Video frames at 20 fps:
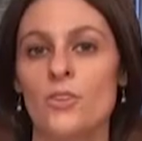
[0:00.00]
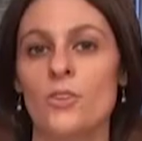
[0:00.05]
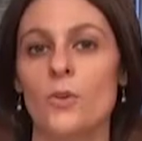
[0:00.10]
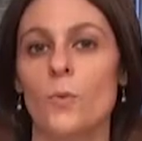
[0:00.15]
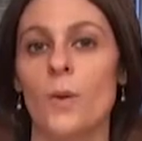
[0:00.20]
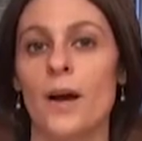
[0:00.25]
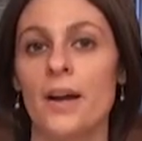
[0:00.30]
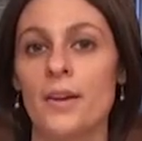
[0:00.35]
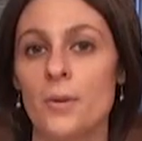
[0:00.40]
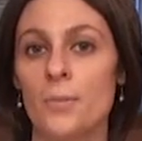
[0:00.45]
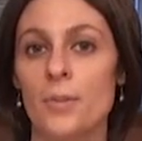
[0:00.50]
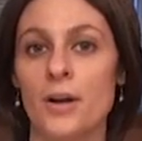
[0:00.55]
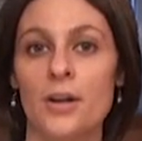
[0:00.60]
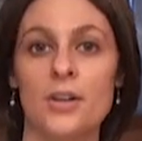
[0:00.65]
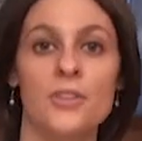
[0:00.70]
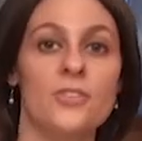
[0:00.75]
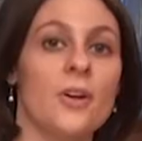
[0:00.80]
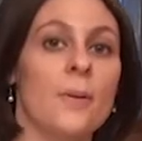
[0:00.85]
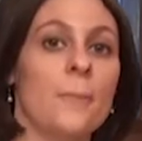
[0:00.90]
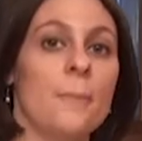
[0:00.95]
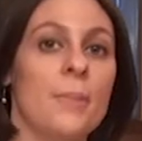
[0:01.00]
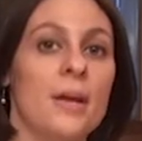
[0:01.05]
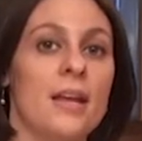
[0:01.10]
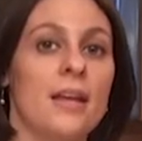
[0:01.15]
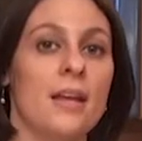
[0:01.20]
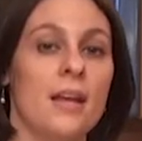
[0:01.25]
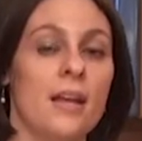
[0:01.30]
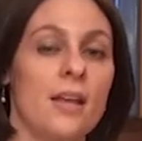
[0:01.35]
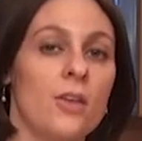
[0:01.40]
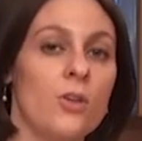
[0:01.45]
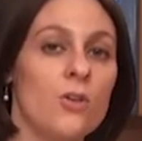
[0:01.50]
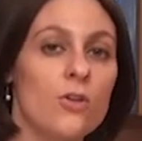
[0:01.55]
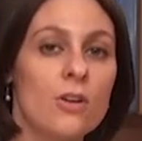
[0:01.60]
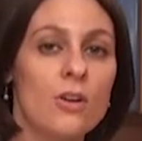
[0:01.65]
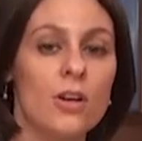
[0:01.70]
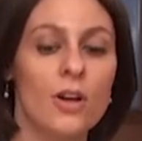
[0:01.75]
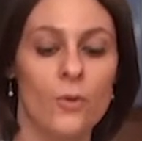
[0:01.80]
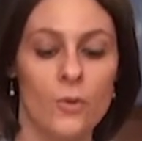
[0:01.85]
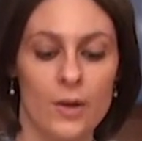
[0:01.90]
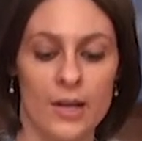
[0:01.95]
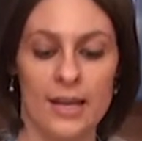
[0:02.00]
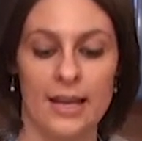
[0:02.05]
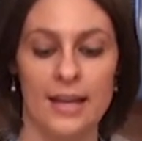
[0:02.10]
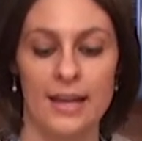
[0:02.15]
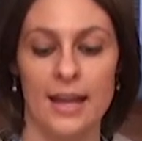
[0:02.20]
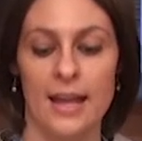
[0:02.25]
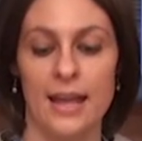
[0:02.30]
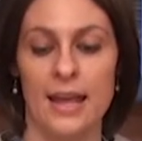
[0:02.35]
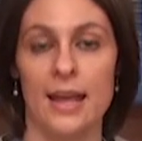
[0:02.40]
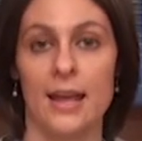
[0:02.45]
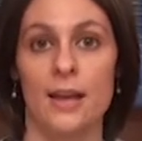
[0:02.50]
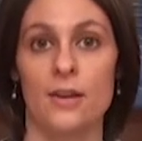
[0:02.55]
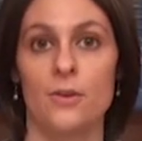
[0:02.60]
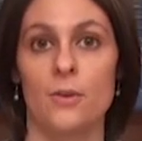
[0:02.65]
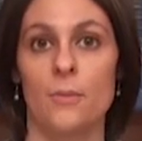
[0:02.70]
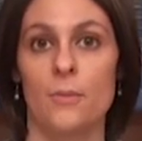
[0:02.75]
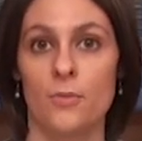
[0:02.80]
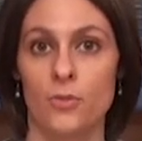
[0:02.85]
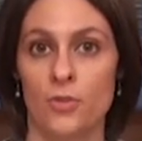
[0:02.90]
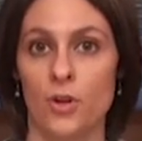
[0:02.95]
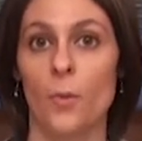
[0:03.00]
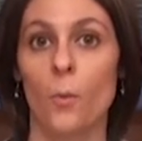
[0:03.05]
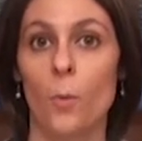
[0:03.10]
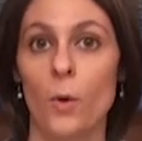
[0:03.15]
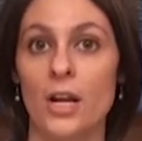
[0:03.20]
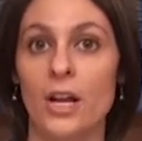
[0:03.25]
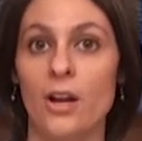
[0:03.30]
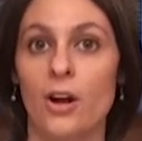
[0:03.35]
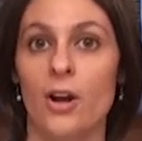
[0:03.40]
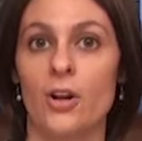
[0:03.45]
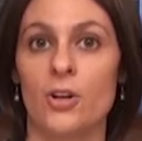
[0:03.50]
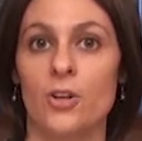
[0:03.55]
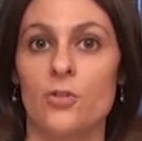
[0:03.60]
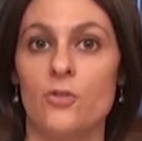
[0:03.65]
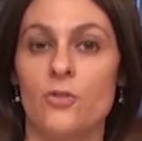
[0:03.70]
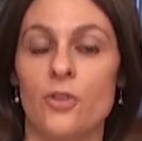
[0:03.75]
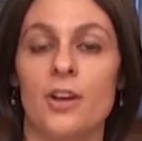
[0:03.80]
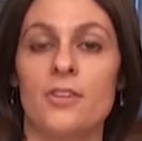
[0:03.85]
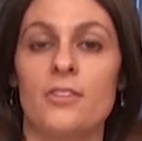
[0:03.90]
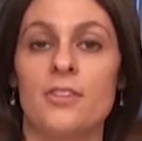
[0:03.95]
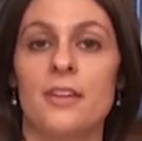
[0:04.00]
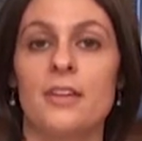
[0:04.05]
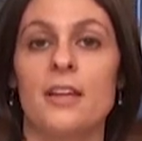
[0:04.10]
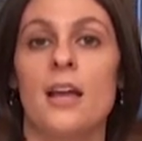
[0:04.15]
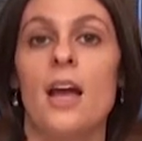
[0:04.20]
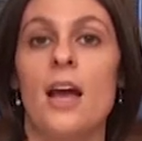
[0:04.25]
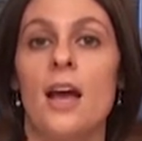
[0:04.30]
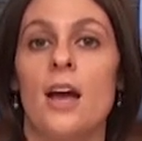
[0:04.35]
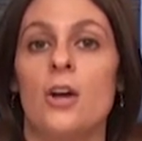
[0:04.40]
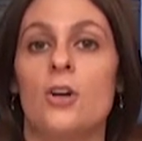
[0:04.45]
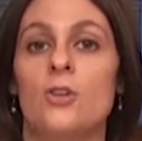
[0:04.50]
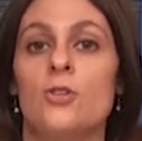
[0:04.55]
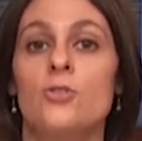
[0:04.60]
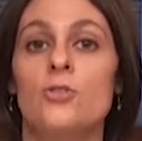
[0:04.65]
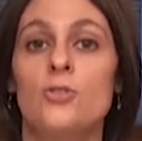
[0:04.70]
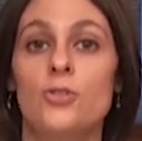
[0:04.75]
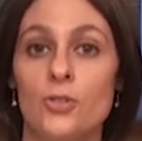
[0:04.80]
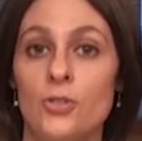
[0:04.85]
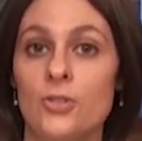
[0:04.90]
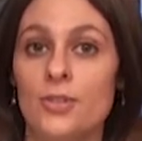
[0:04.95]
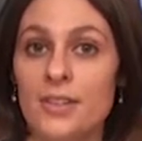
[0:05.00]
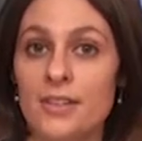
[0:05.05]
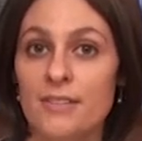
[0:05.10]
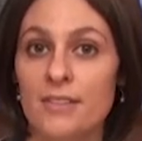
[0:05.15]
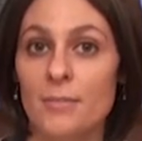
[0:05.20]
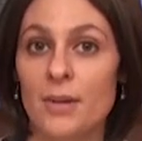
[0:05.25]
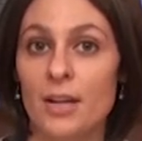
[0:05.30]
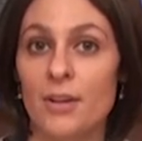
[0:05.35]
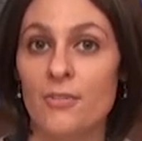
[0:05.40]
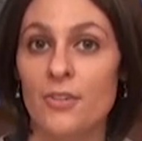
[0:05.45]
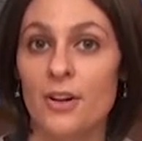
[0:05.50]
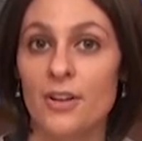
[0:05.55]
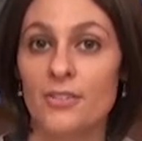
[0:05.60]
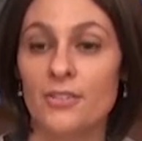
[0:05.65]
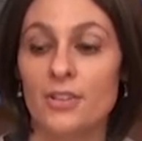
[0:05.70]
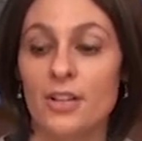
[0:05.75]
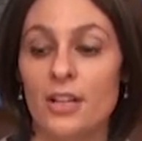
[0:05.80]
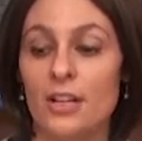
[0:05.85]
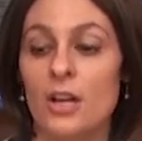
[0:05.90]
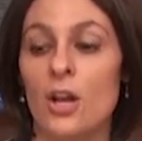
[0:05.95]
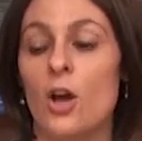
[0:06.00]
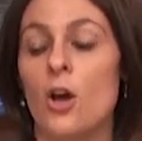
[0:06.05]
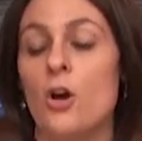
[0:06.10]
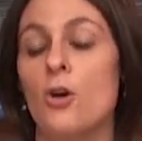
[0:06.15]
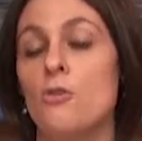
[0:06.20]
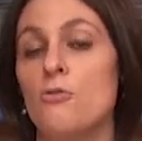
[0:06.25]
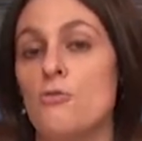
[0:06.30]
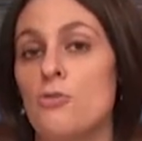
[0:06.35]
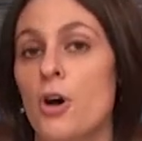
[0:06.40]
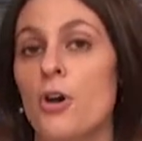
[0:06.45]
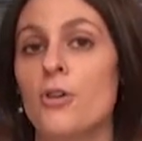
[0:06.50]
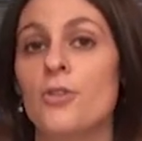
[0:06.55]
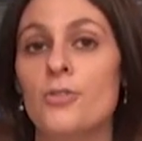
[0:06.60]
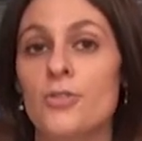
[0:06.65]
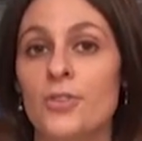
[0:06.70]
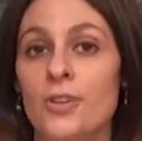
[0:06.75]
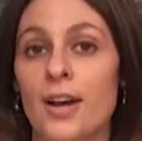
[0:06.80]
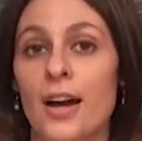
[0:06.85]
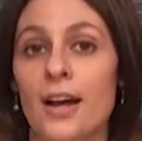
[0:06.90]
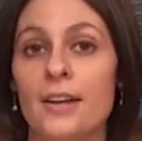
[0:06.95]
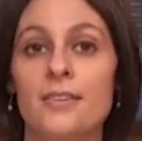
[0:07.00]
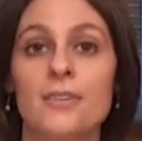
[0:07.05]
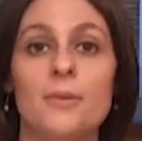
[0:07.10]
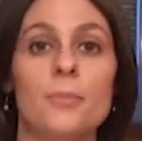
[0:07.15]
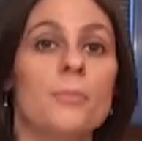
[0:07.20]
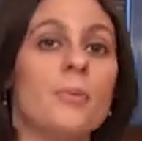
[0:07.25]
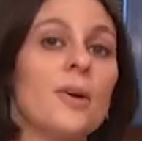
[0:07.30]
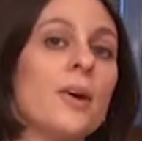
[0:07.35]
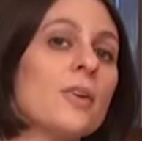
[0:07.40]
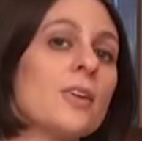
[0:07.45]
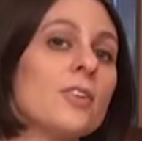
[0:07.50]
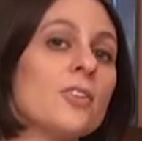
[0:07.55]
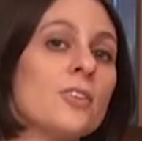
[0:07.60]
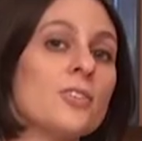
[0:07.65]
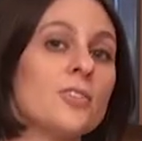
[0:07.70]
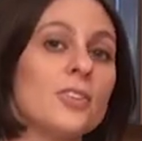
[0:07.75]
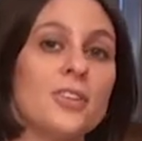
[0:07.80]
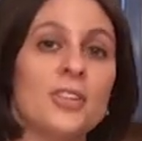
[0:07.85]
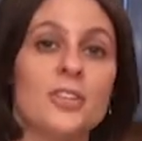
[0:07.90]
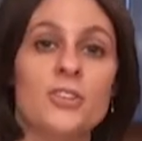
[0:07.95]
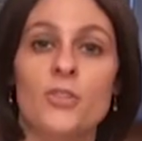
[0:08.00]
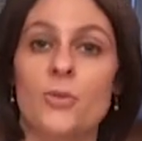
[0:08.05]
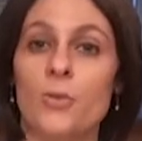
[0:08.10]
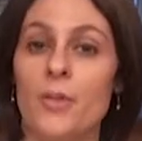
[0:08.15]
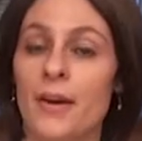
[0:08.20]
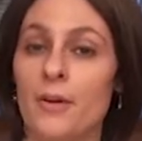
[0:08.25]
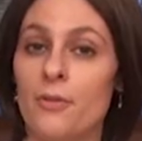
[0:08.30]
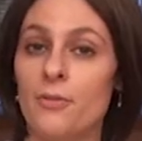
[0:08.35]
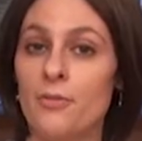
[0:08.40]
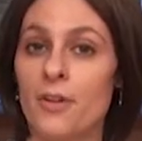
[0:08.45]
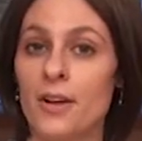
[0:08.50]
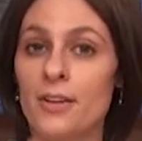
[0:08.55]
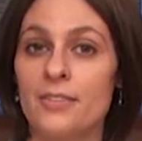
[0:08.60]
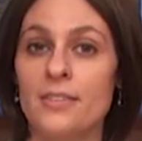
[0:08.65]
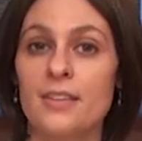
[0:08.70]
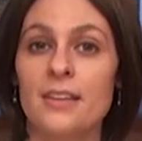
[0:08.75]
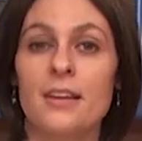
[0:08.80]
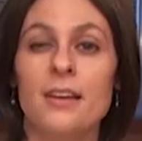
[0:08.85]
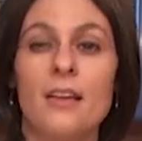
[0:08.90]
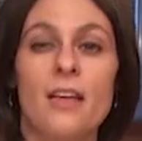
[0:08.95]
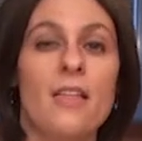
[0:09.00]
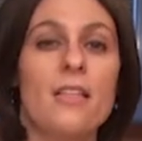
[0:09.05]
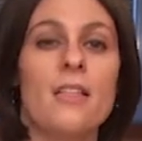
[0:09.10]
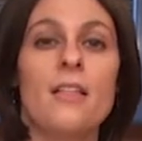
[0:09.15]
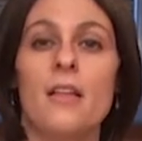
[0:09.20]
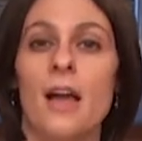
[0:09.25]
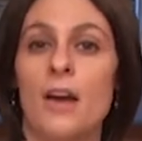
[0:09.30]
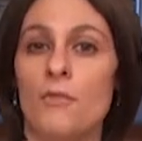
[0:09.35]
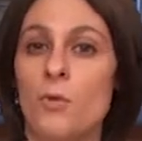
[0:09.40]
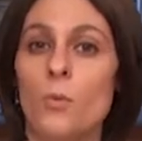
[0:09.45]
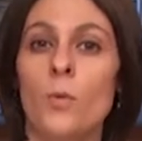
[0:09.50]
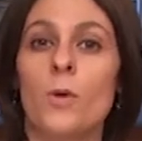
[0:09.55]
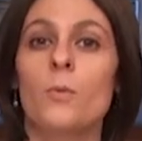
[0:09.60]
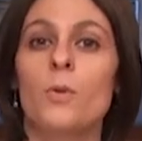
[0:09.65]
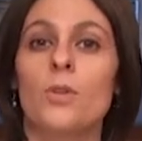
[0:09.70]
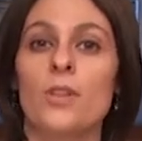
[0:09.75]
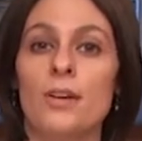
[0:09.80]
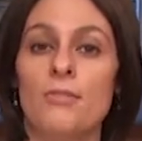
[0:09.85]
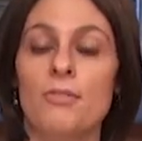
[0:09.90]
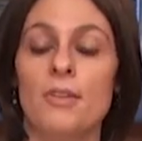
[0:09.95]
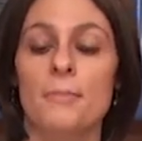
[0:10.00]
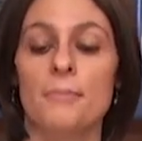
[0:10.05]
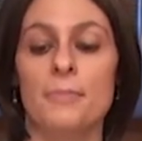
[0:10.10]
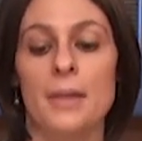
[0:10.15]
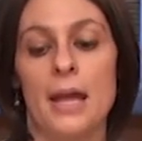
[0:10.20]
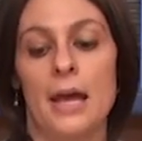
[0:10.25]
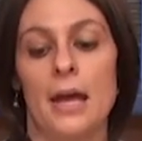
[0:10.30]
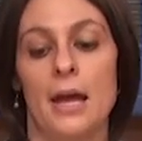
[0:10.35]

So while your brownies are baking, you can go ahead and start working on your frosting. Do you need to make frosting? No, you do not. Brownies are delicious without frosting. Everyone will love them.